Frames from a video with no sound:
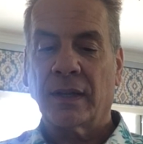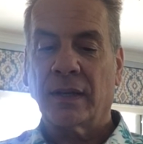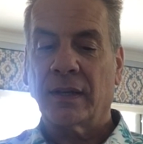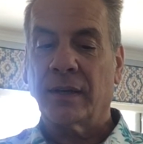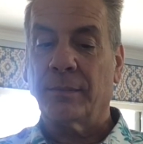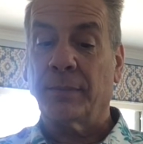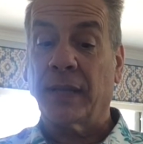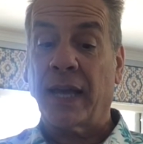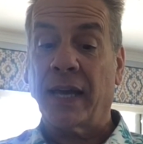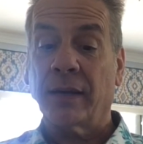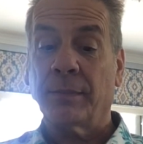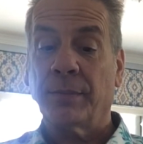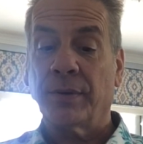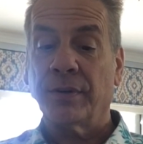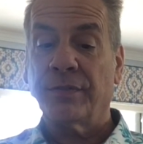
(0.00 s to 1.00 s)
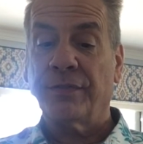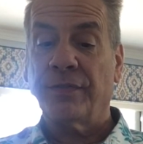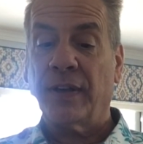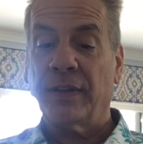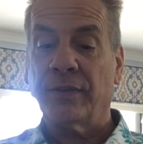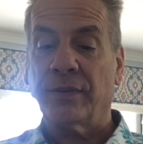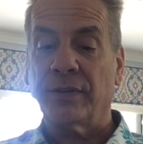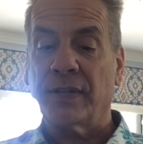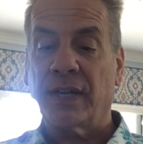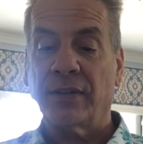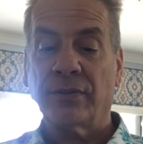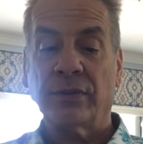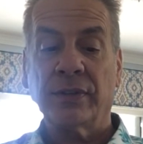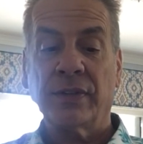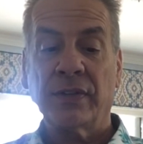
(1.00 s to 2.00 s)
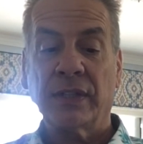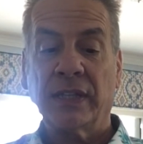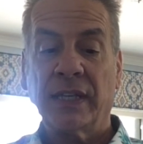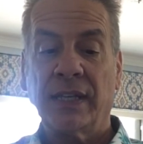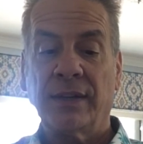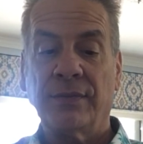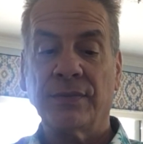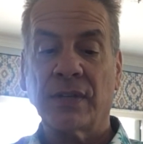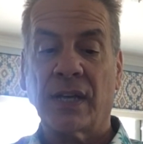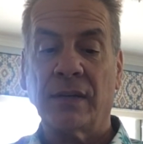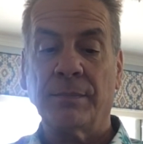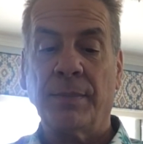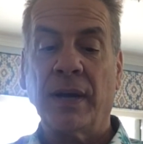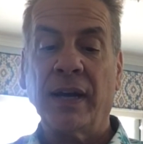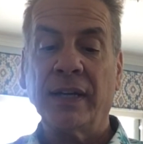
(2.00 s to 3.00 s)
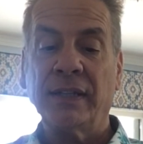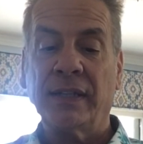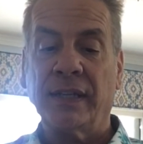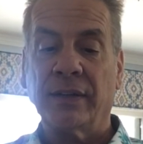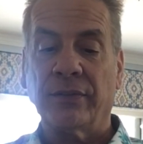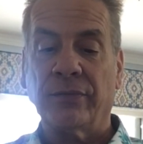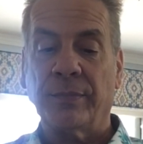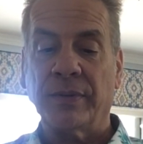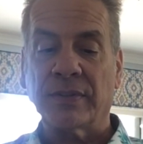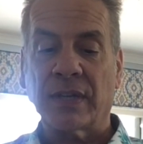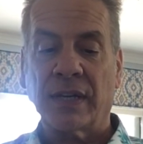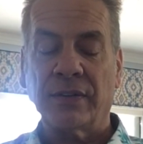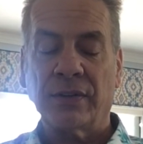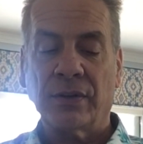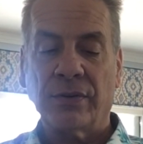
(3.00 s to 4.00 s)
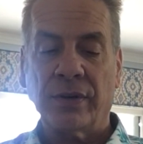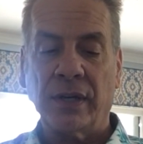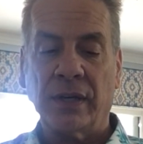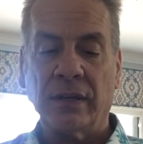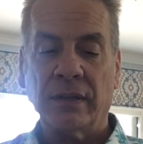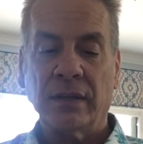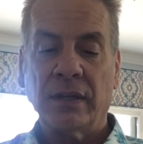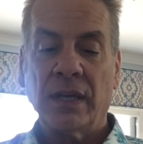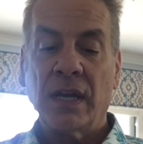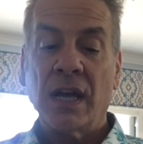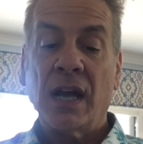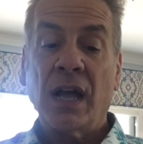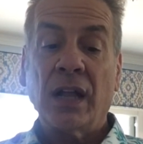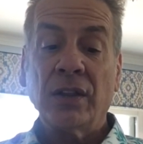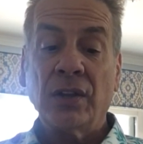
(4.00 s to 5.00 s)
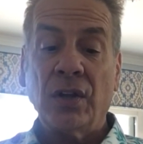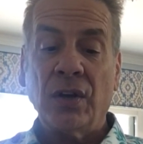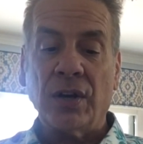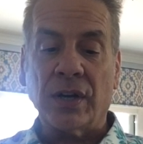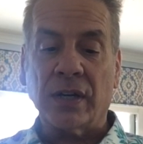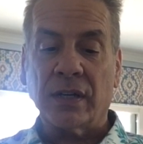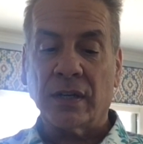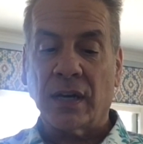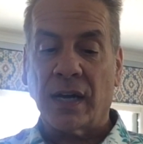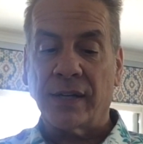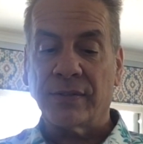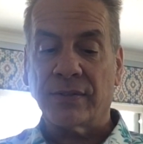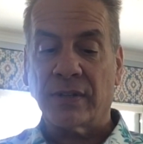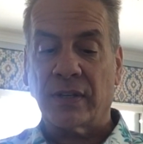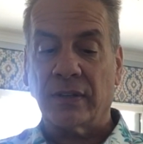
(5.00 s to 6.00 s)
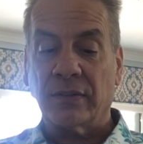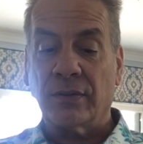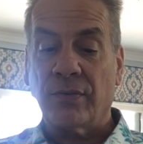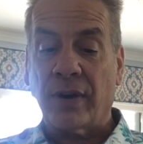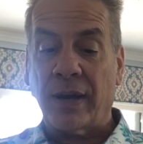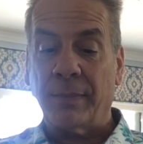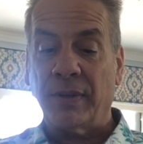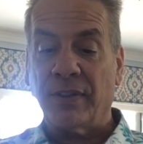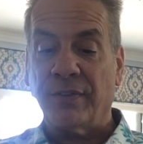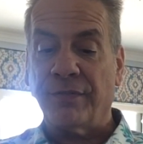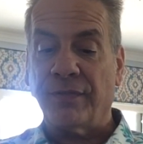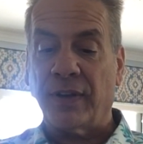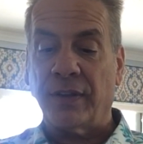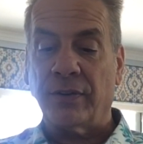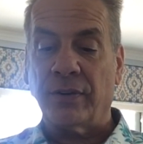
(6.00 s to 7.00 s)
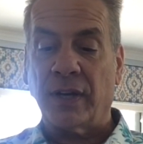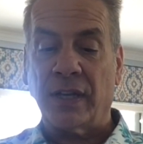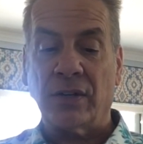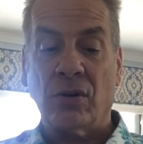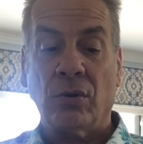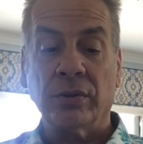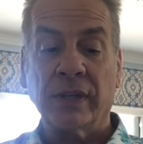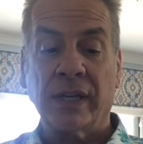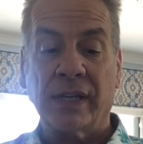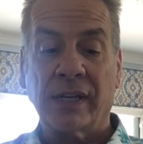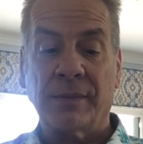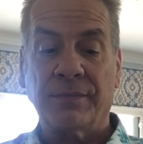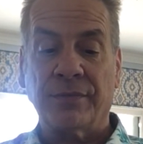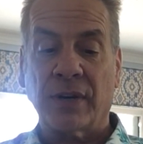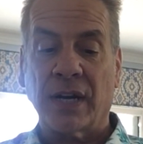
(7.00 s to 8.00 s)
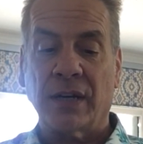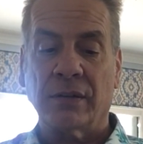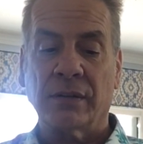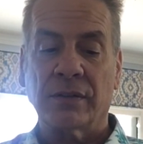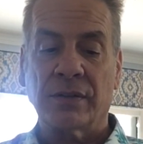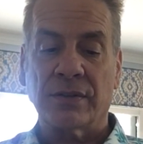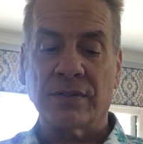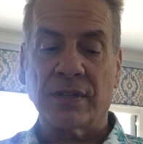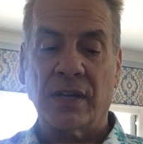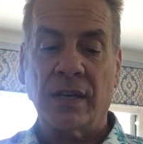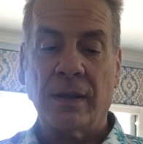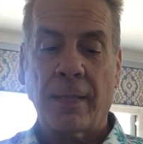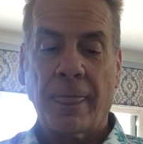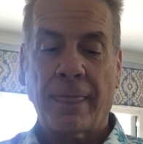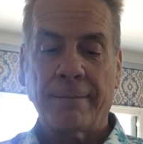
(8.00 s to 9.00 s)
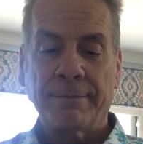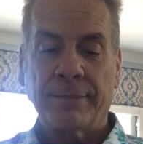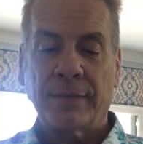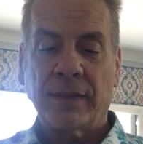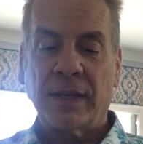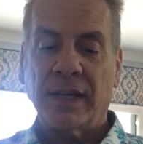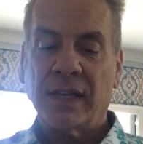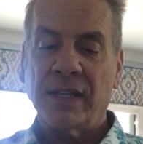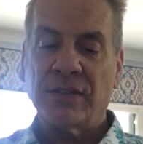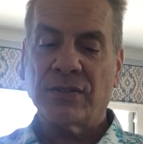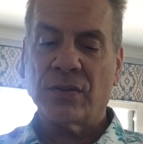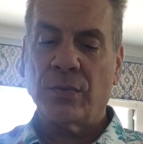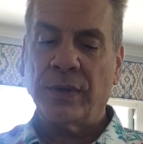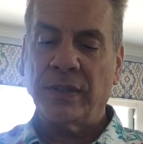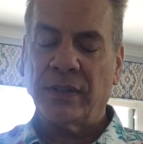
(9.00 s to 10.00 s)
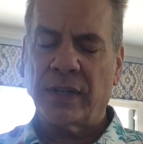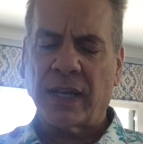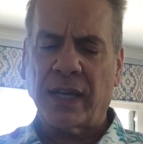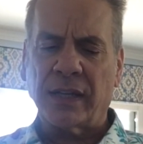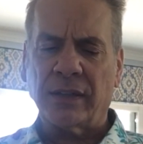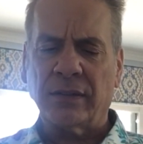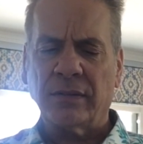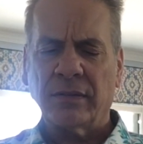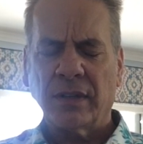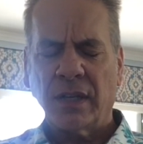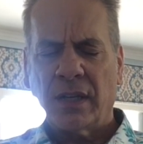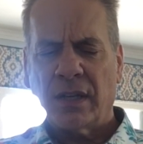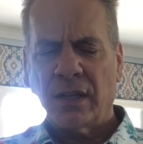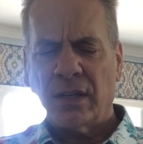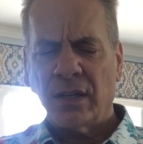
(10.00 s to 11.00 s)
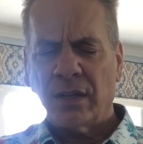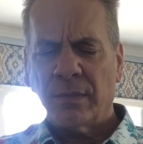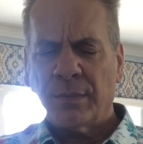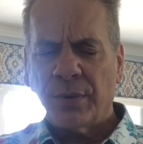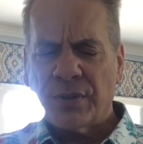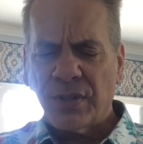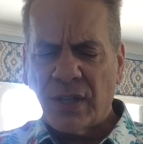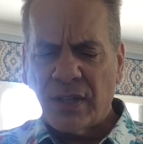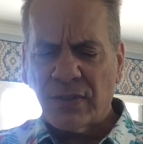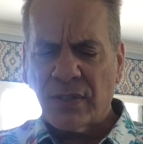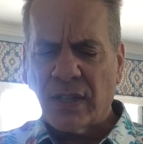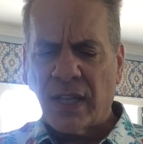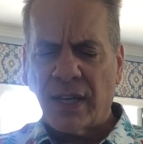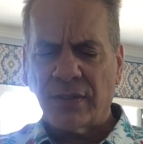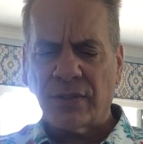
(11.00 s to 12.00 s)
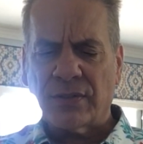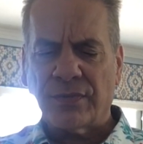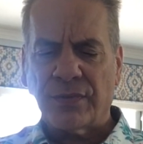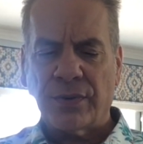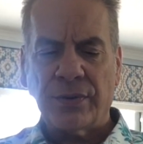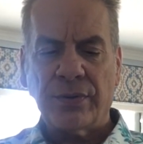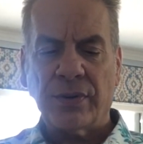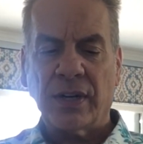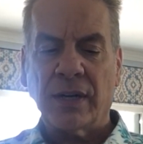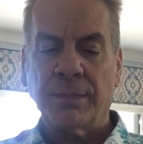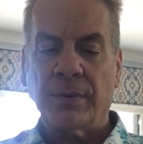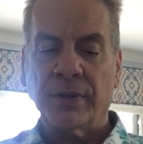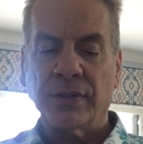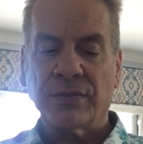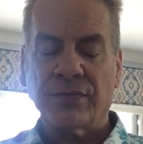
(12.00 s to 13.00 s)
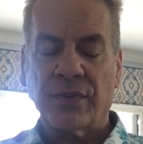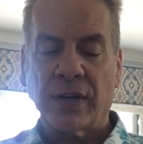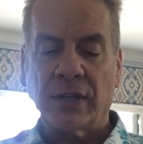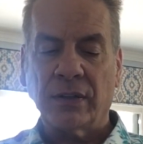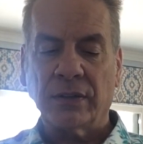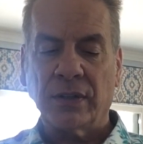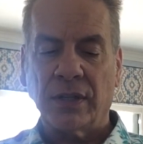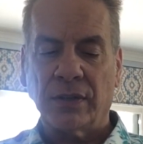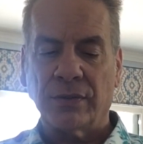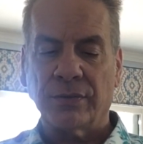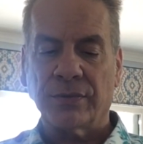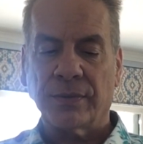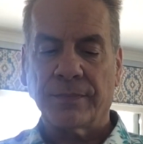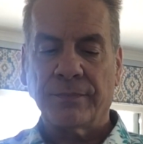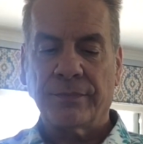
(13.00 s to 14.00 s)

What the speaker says: A blackbird feather nestled in the leaves and pine needles beside the creek. Look, I said, grabbing the feather and holding it up for Howard to see. He squinted at it, pushing his glasses further up on his freckled nose.